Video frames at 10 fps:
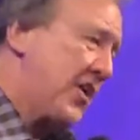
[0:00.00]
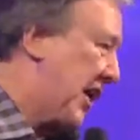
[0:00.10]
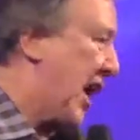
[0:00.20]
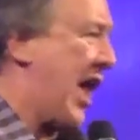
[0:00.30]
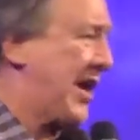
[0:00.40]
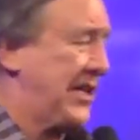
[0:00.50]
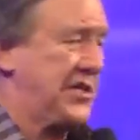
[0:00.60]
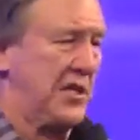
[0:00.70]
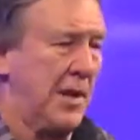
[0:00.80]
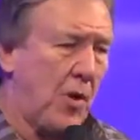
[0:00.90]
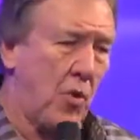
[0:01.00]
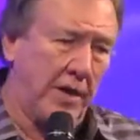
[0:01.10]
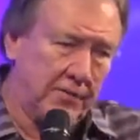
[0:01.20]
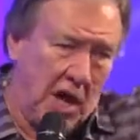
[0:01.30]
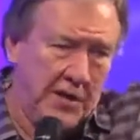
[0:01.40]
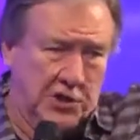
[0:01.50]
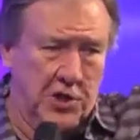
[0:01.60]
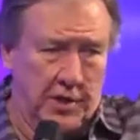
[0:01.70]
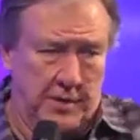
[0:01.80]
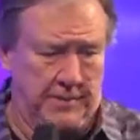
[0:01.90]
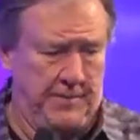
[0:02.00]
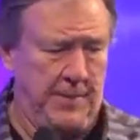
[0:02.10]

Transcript: You got to lock these in. Number one, God is good.